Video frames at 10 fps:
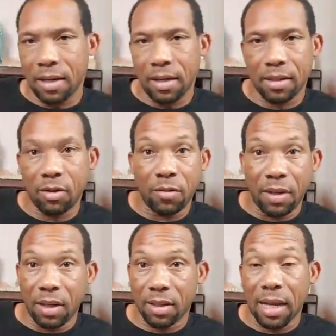Let's use
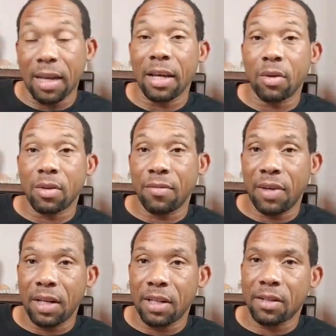Venus. I like using
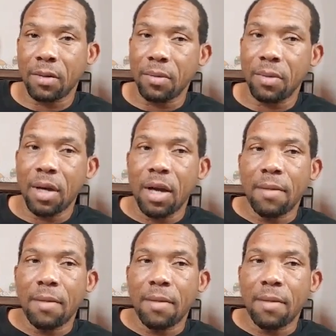Venus so